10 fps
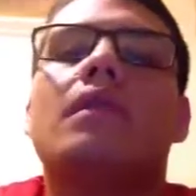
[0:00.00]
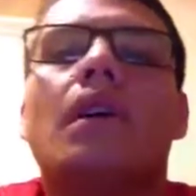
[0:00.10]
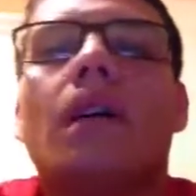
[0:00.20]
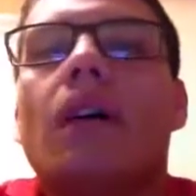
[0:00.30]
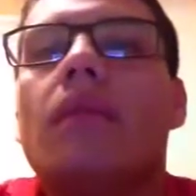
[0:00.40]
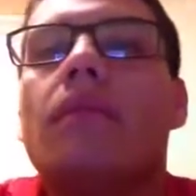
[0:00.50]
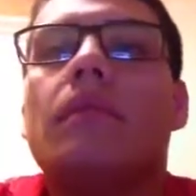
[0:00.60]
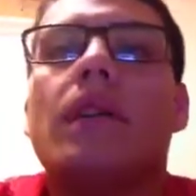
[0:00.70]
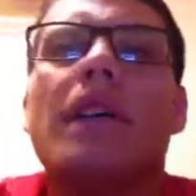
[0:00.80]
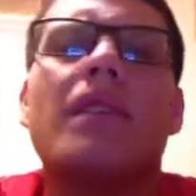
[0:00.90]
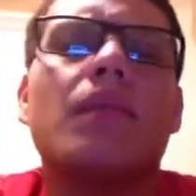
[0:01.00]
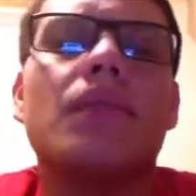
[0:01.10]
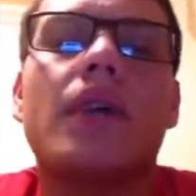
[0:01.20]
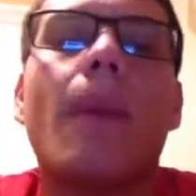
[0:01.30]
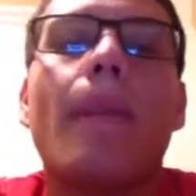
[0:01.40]
I guess, almost
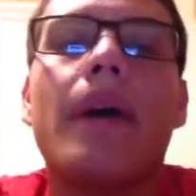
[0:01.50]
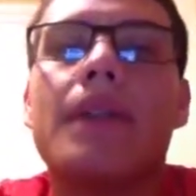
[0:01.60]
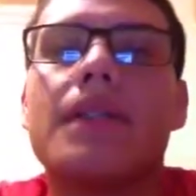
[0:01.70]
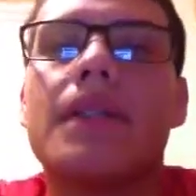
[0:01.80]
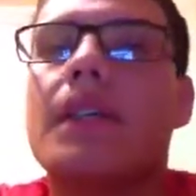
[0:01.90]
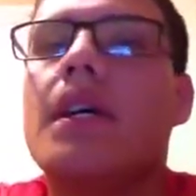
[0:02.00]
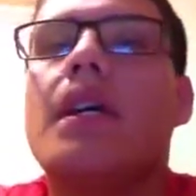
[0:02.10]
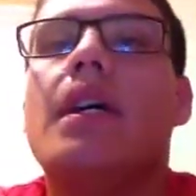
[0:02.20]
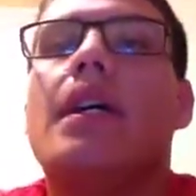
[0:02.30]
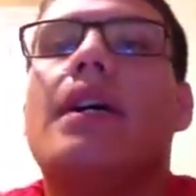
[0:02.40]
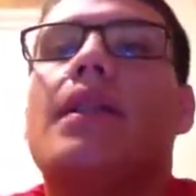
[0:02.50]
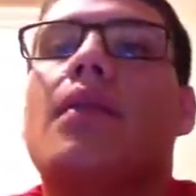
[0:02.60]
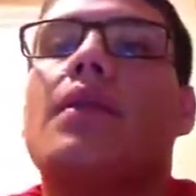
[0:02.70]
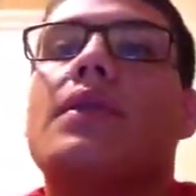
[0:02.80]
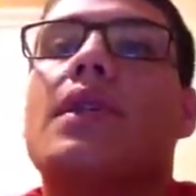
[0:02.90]
a comparison. The
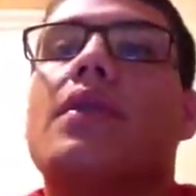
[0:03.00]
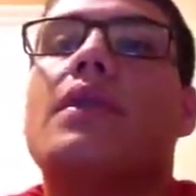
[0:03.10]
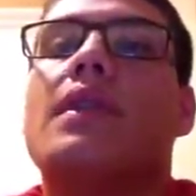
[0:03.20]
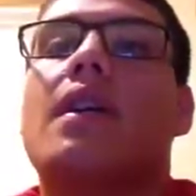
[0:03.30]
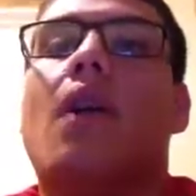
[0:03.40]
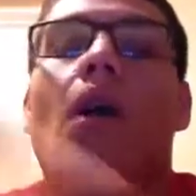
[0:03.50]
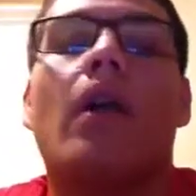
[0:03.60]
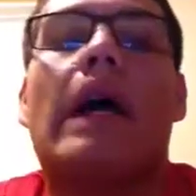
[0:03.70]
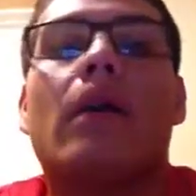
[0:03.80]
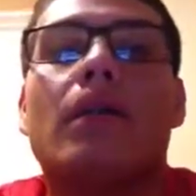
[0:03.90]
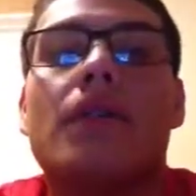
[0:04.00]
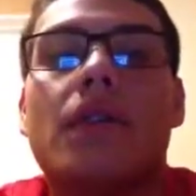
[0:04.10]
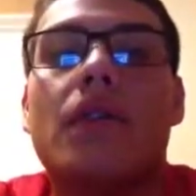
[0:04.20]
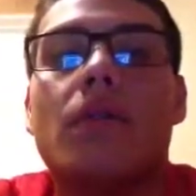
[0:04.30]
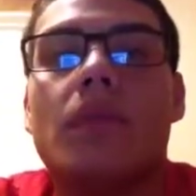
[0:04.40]
ones they use is that all Howleys are
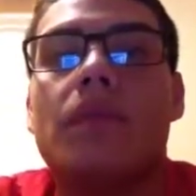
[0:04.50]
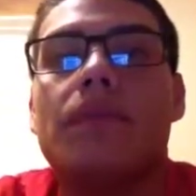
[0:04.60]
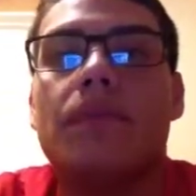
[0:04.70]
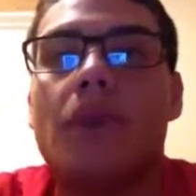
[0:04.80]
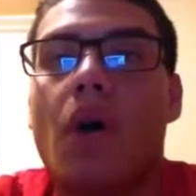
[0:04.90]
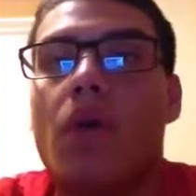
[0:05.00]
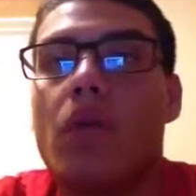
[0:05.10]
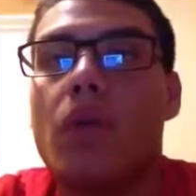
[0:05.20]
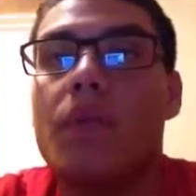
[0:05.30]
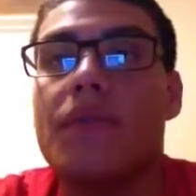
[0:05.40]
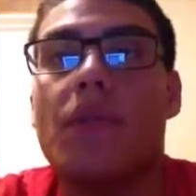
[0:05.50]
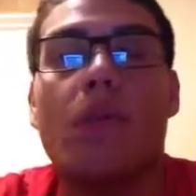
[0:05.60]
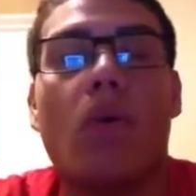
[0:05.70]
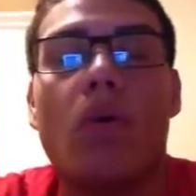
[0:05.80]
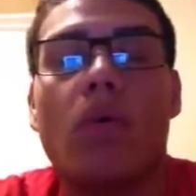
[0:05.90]
human, all humans are
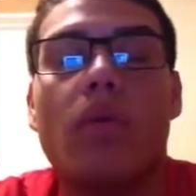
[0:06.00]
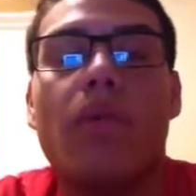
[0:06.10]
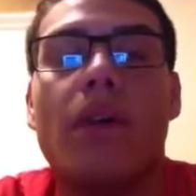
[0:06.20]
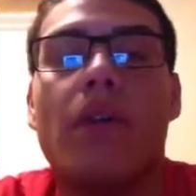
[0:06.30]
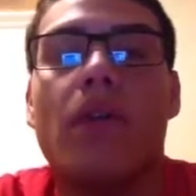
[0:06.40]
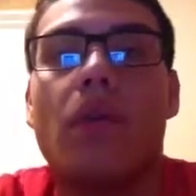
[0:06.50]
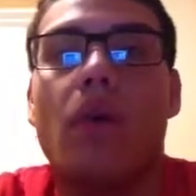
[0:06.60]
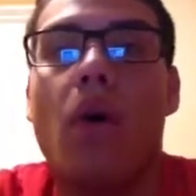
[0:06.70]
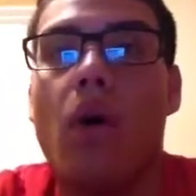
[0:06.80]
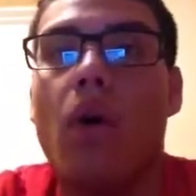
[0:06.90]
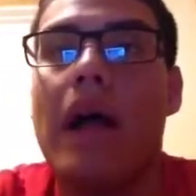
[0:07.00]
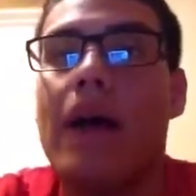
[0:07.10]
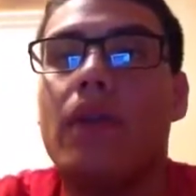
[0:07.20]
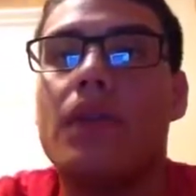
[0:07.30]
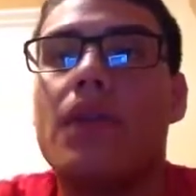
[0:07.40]
mortal, therefore all
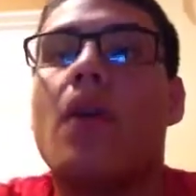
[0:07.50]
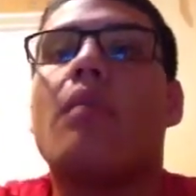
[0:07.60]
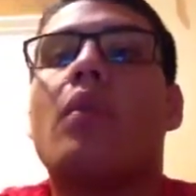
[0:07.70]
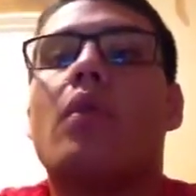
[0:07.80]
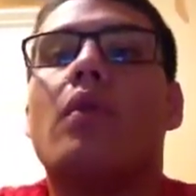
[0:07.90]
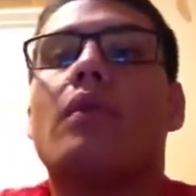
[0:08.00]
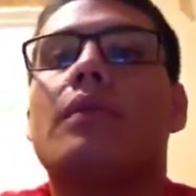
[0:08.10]
Howleys are mortal.